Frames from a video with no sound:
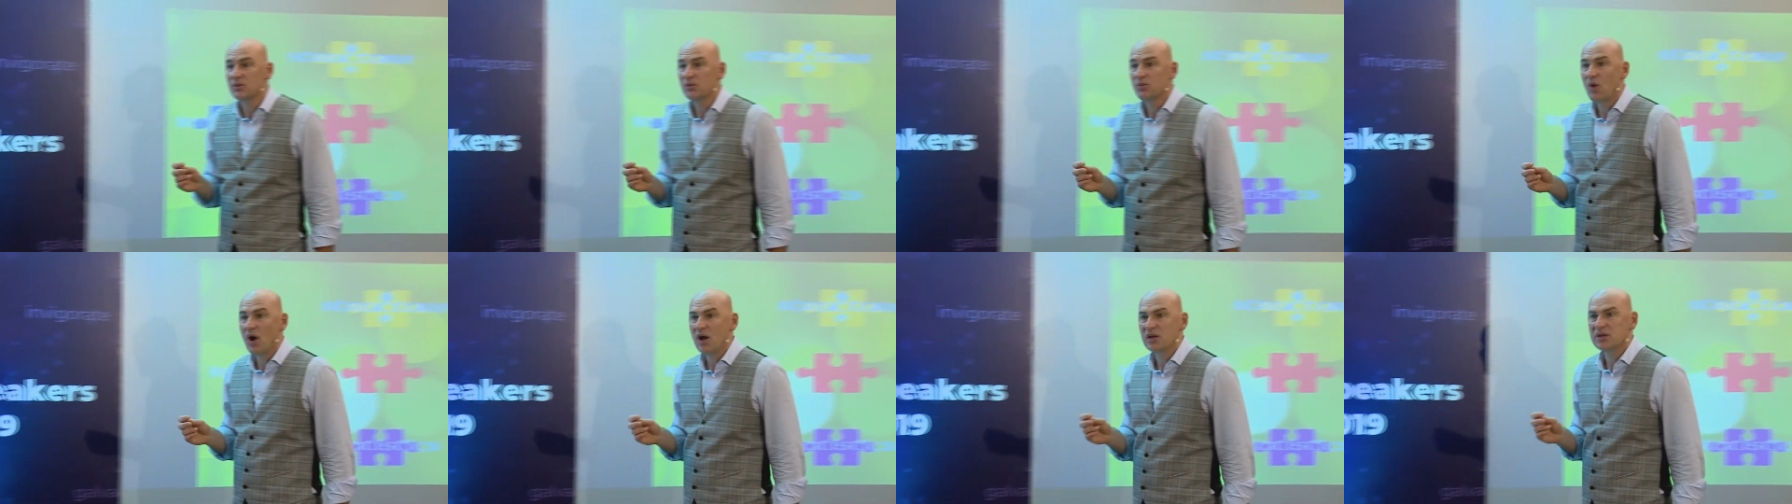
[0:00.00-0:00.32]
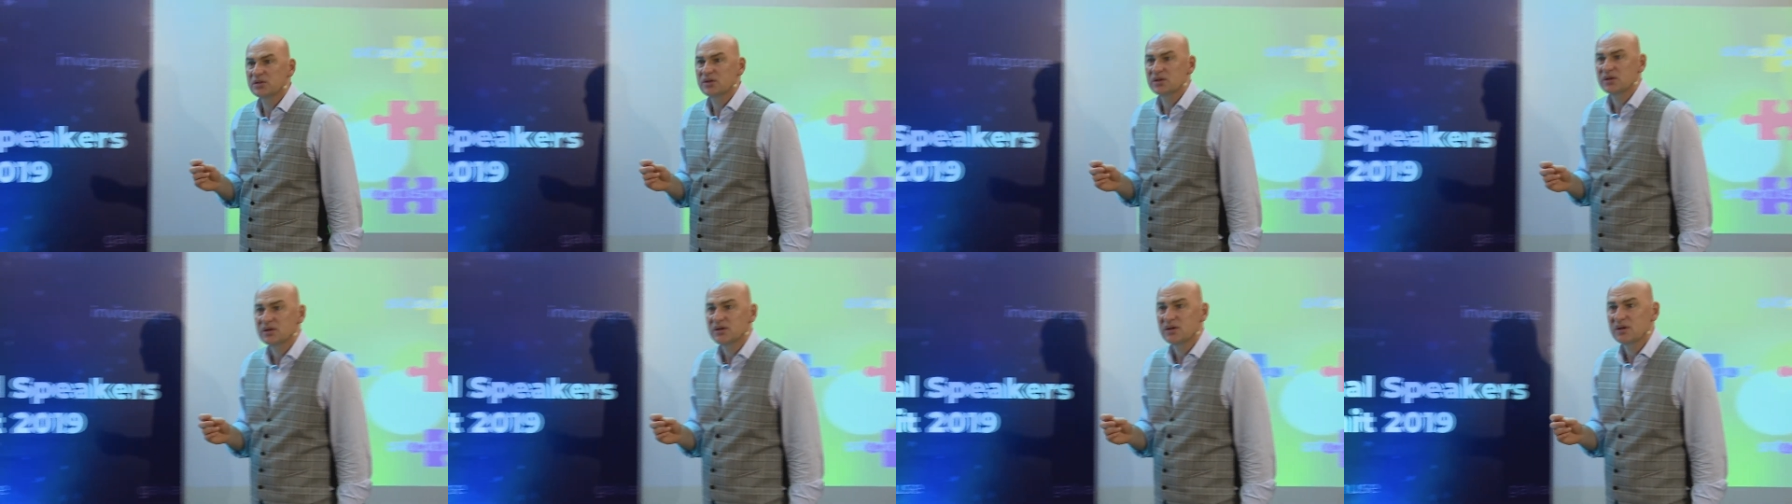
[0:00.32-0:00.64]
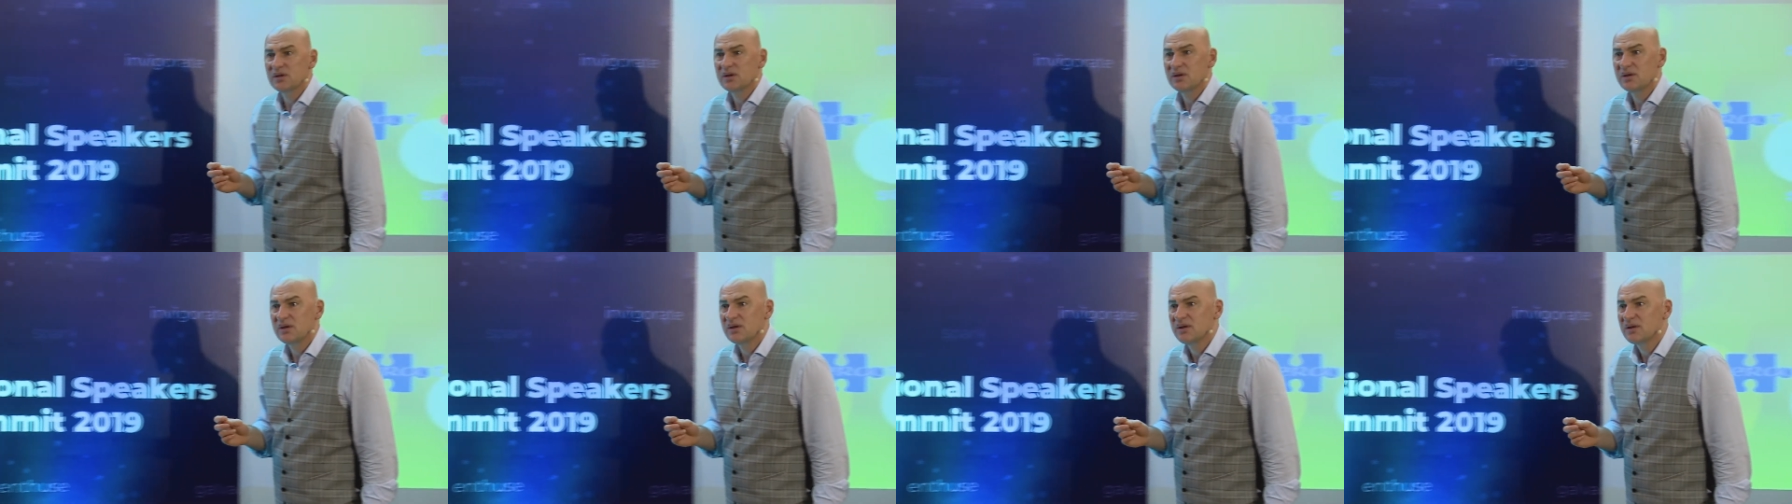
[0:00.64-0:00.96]
what?
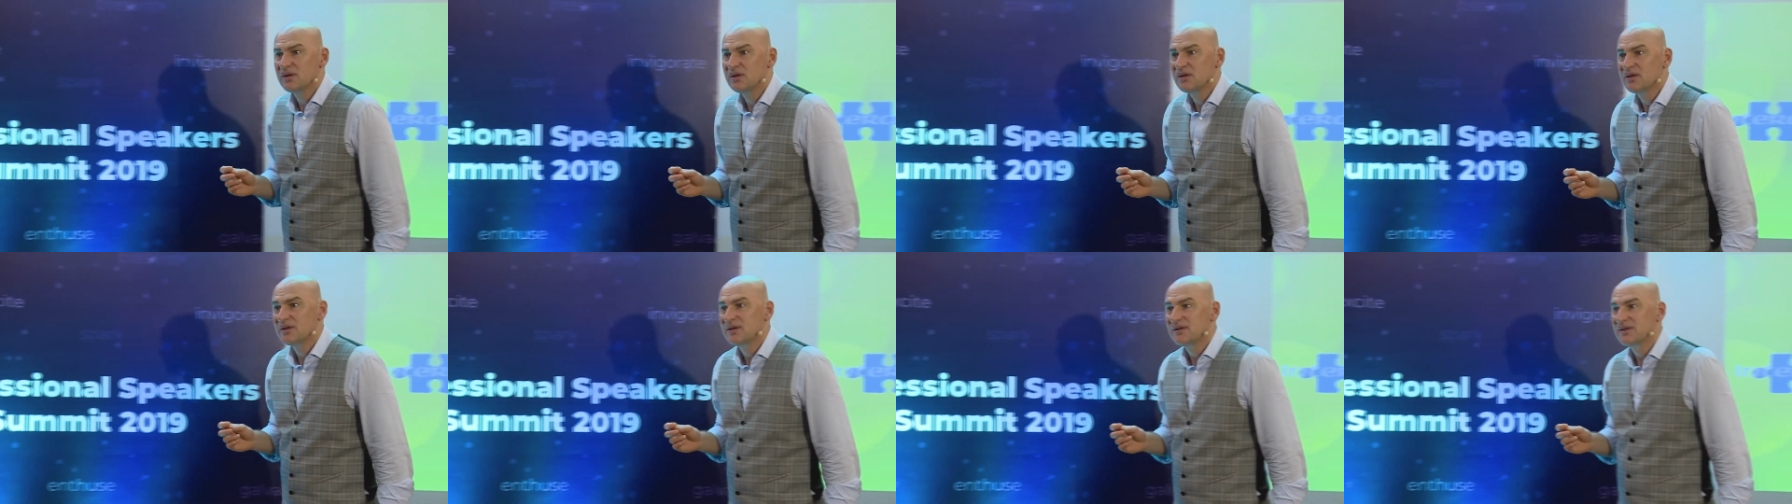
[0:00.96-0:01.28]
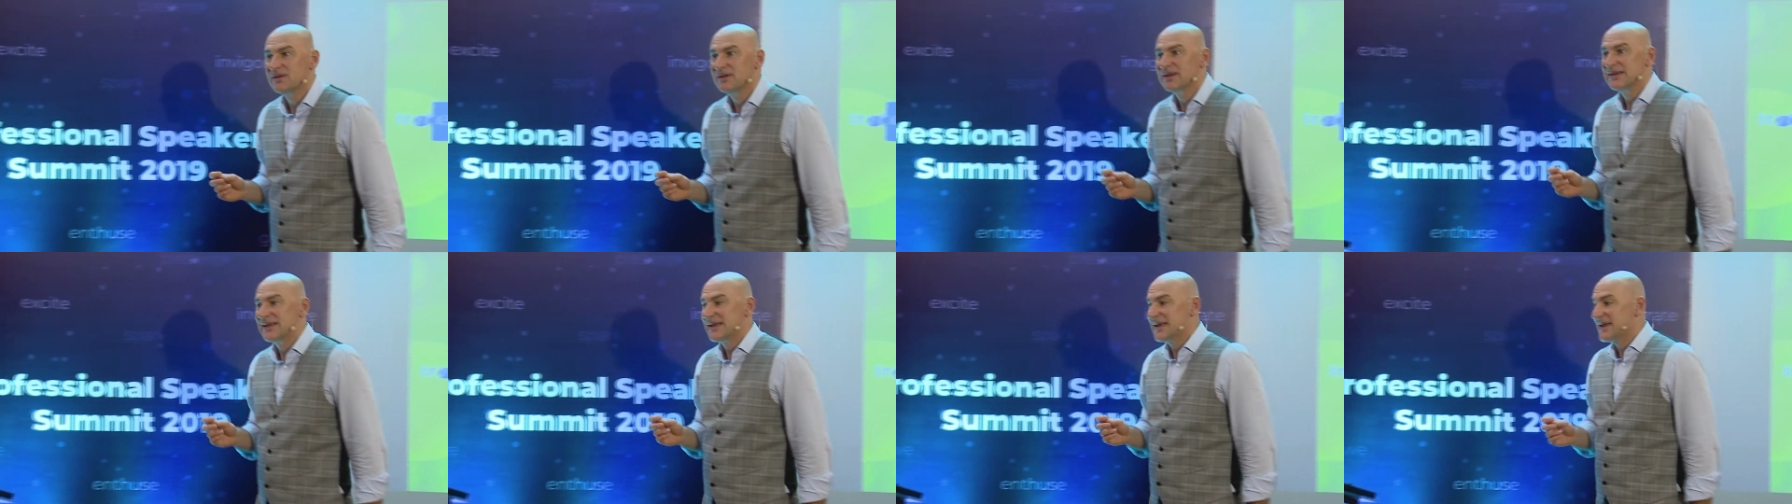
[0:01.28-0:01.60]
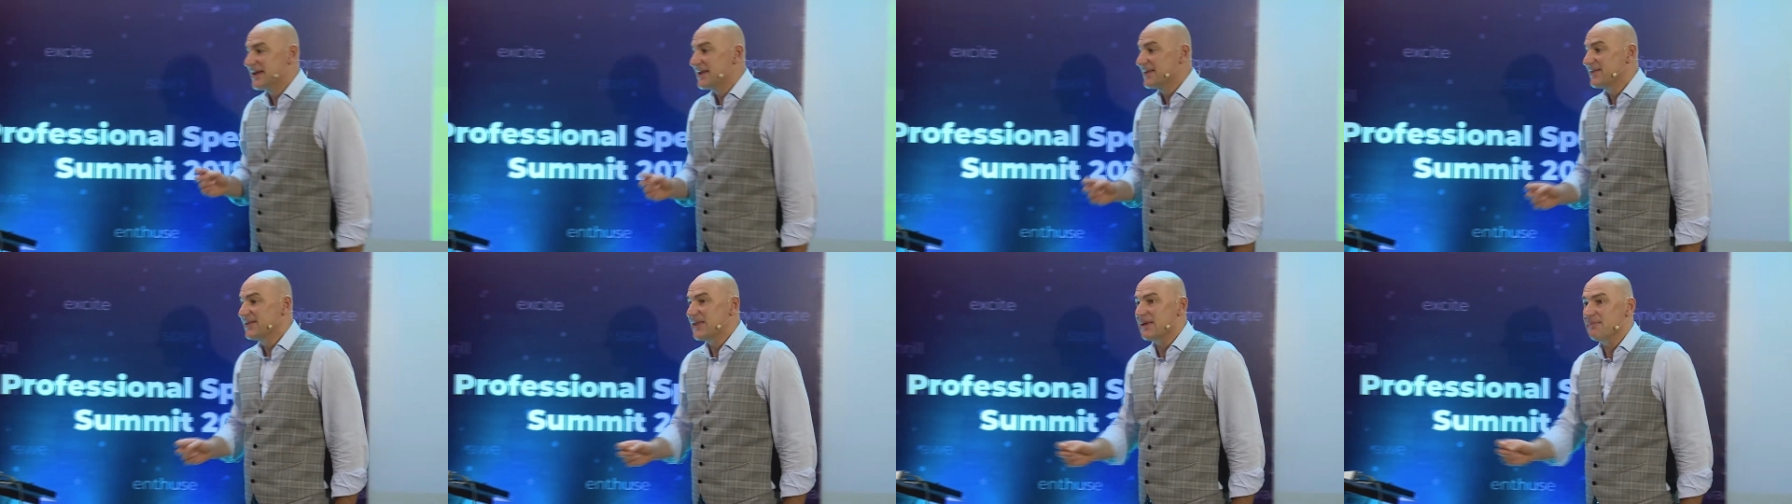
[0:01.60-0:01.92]

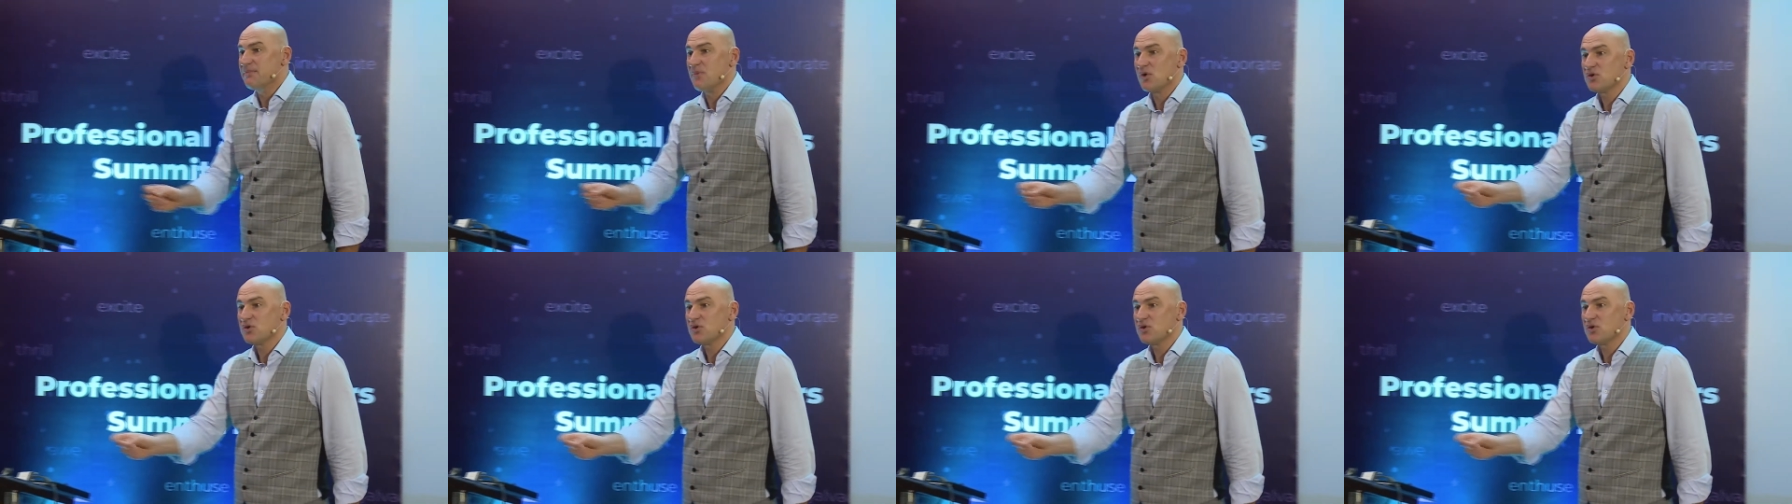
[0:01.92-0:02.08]
The